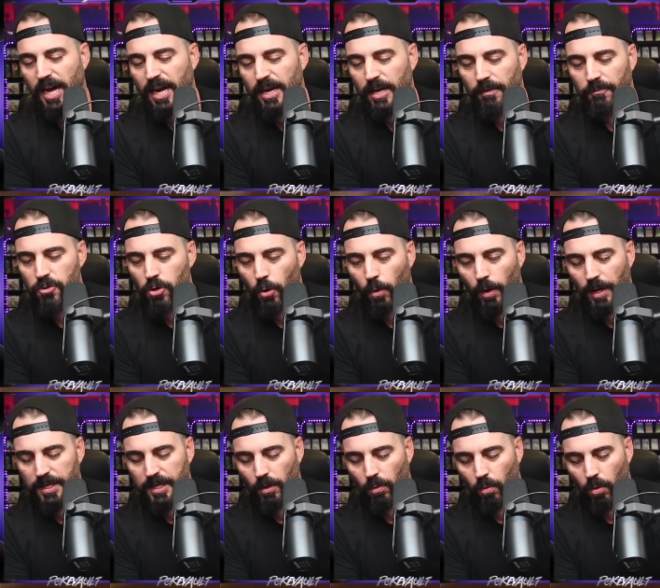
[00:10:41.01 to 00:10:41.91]
I'd have no
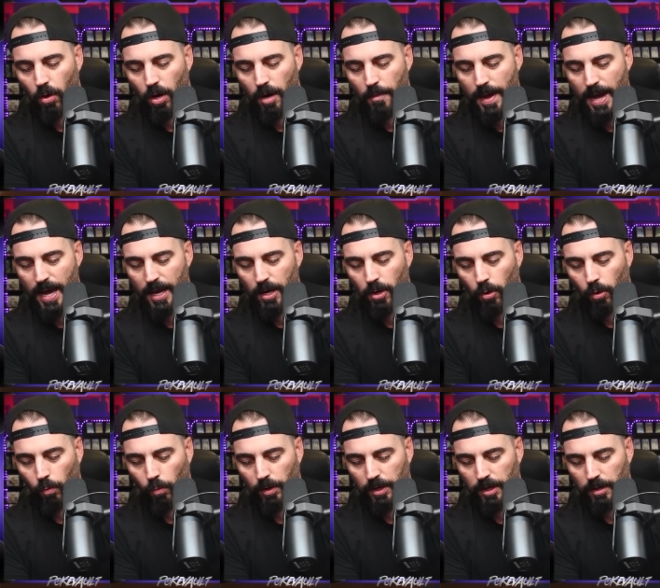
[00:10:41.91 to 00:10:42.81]
idea where I'm at
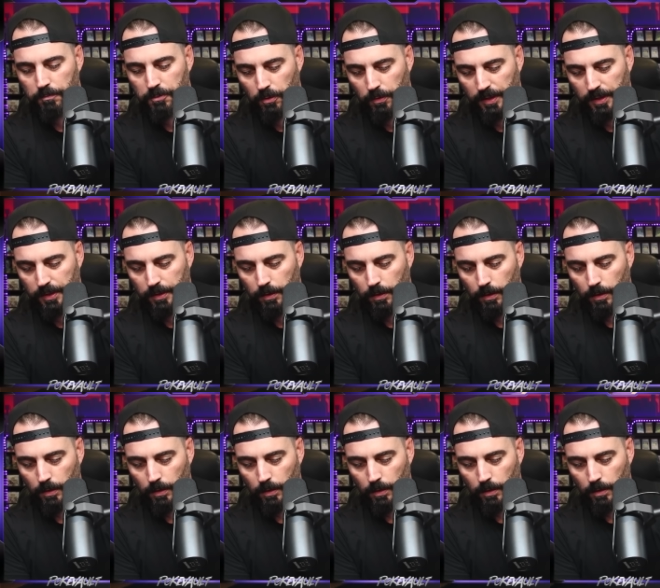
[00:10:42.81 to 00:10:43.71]
or what I'm doing.
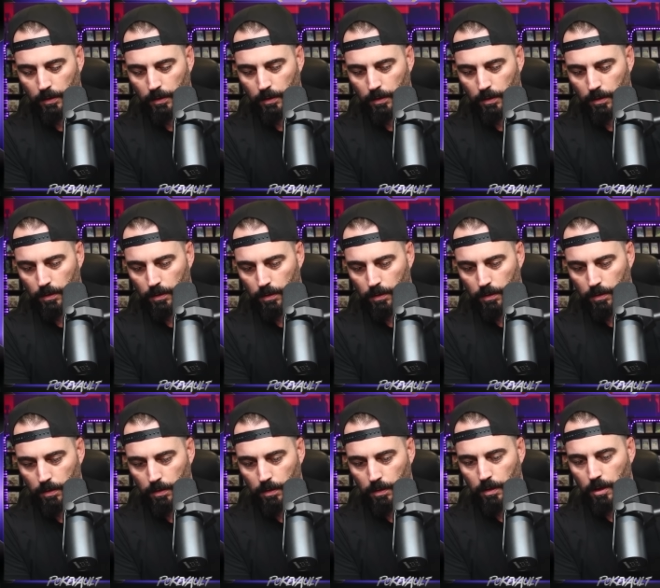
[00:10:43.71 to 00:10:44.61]

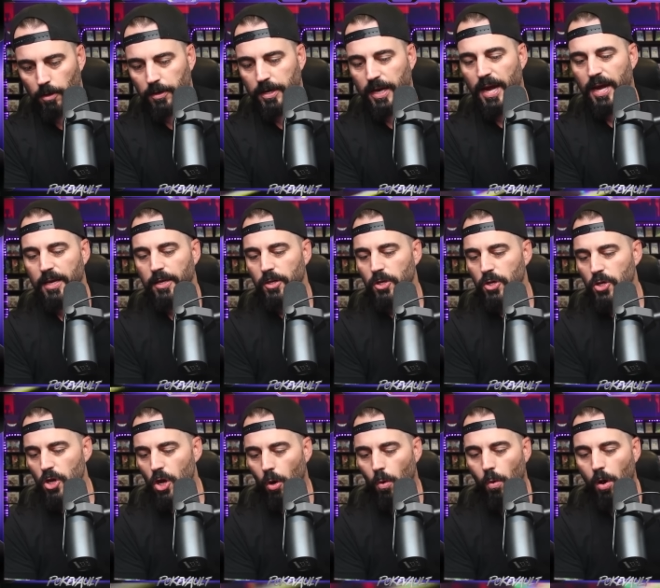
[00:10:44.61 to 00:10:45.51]
Okay,
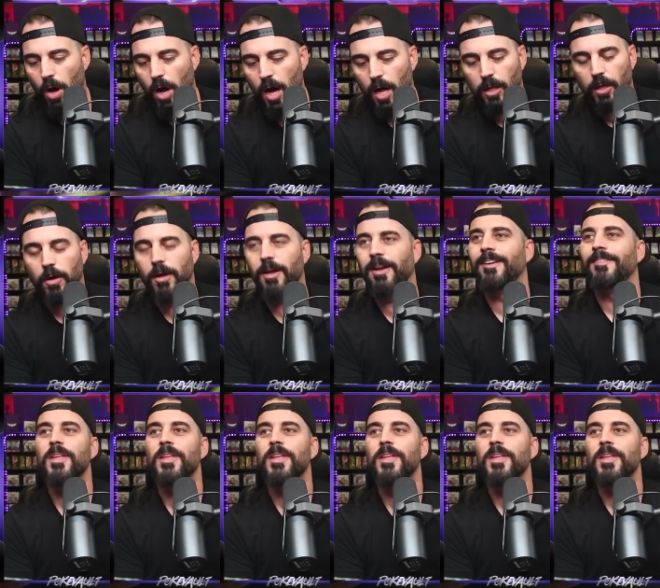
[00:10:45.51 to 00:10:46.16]
no holo.